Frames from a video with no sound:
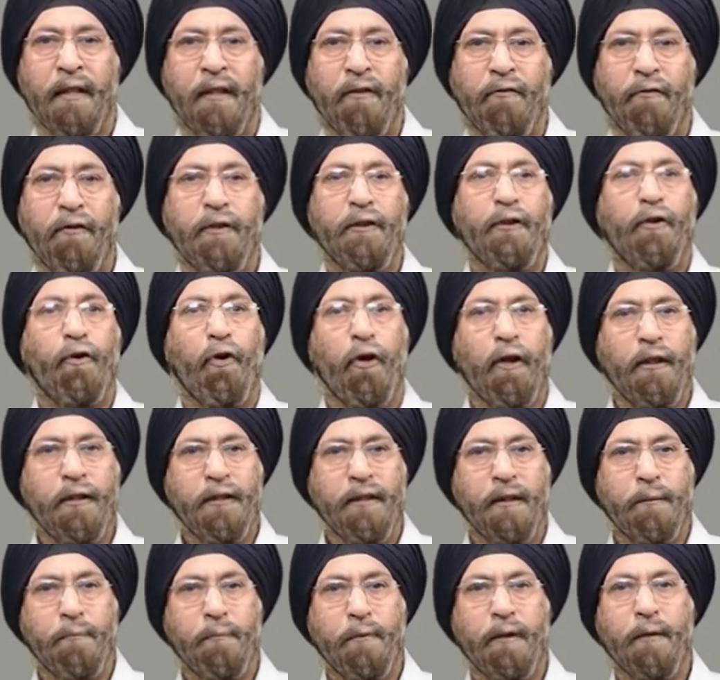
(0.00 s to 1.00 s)
Withdrawal
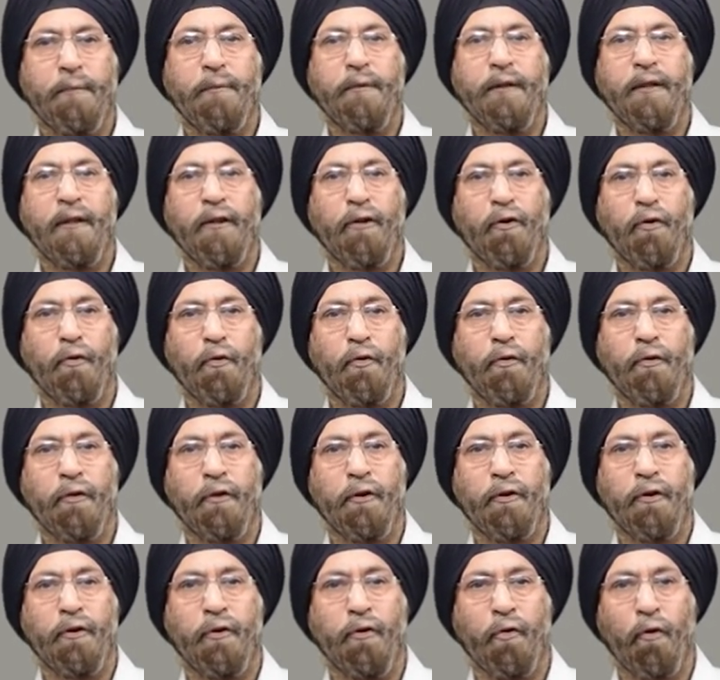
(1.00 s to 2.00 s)
symptoms include
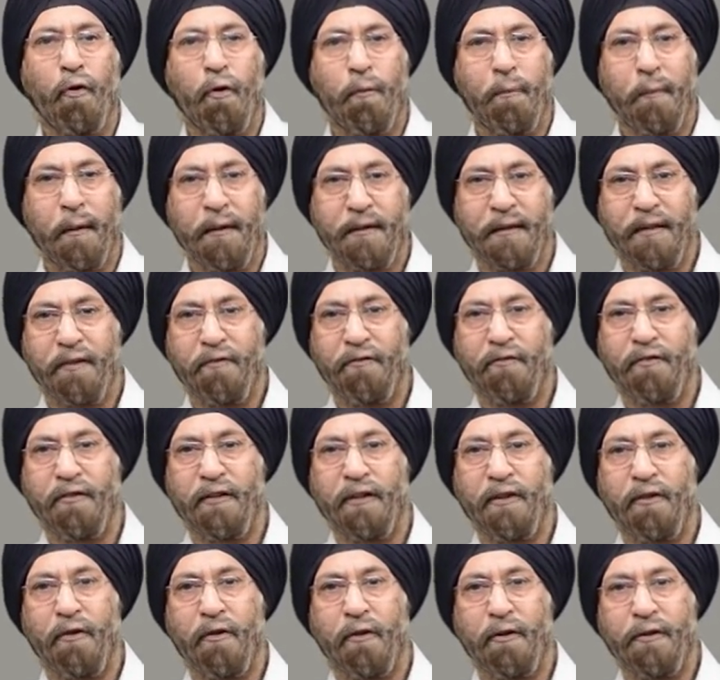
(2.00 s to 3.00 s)
no massive
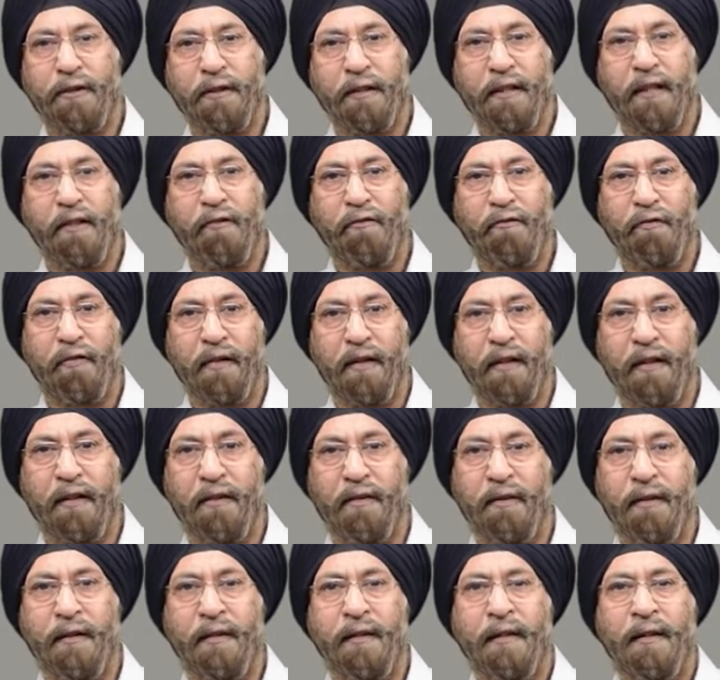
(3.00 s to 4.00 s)
physiological
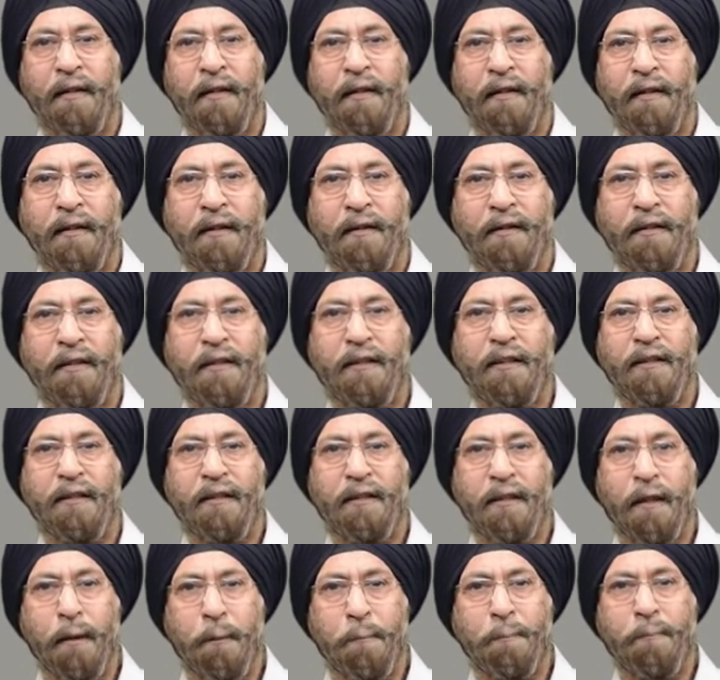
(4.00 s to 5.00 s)
failure,
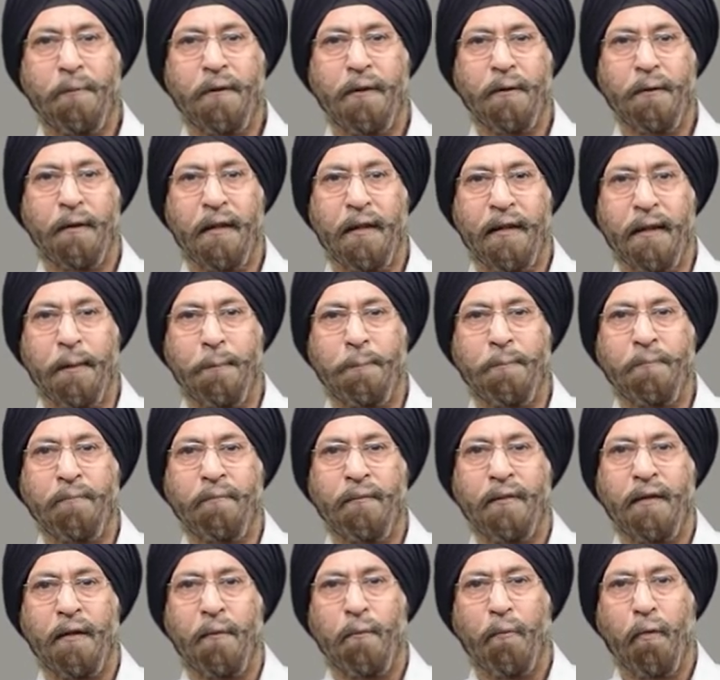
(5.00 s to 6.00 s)
disturbed sleep,
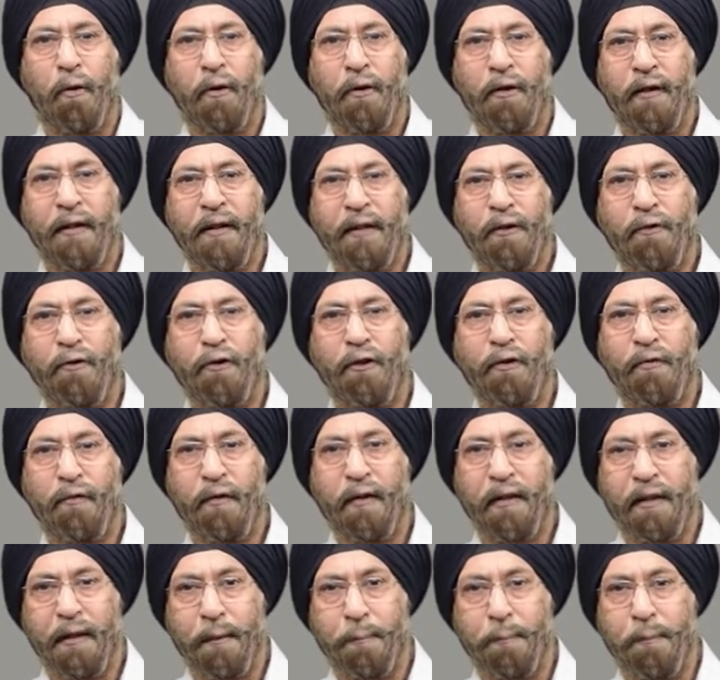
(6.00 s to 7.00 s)
moderate to
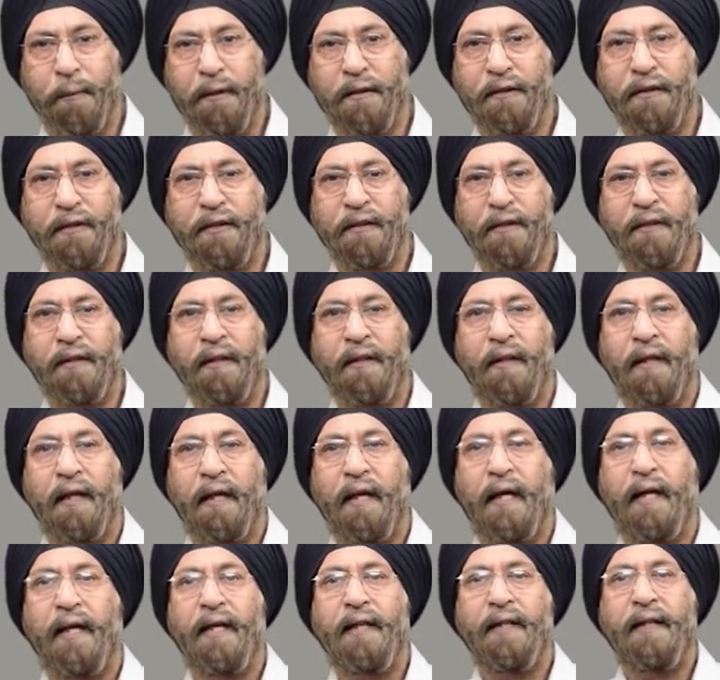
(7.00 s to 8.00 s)
severe depression,
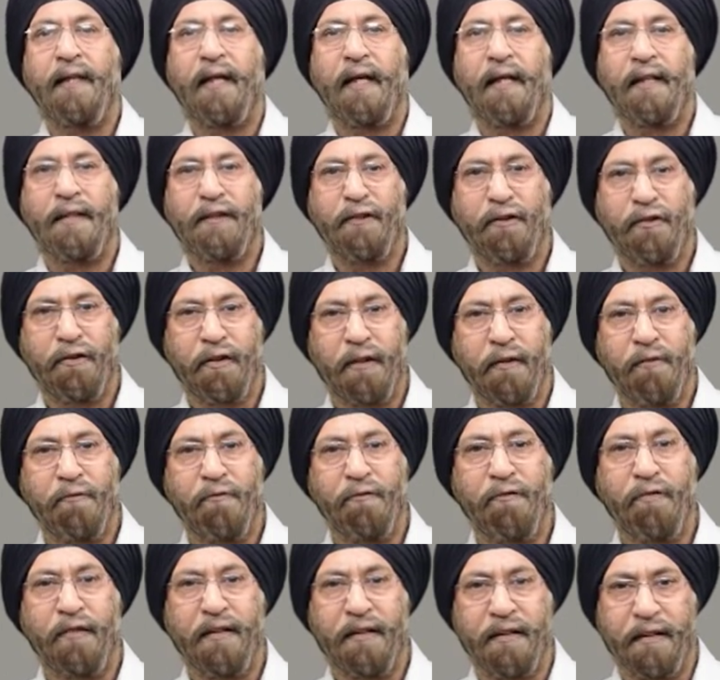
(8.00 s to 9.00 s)
and
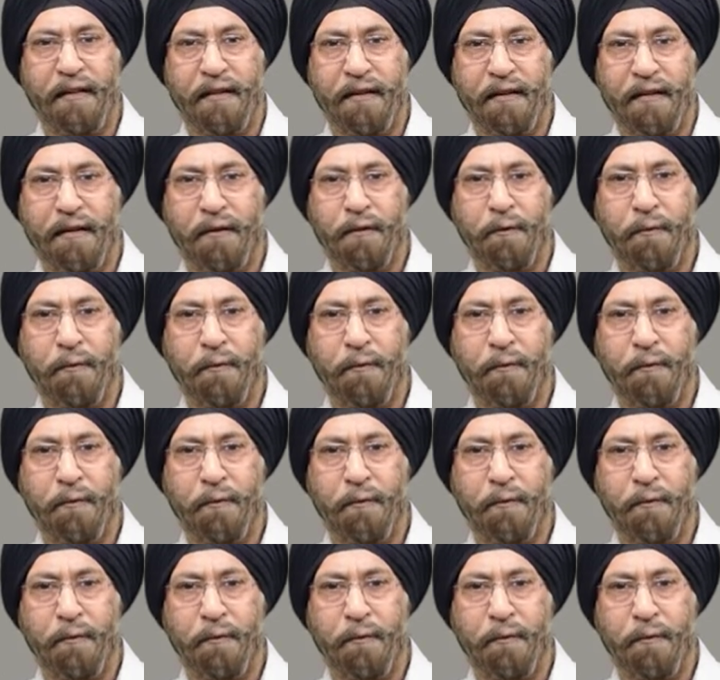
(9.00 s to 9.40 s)
extreme fatigue.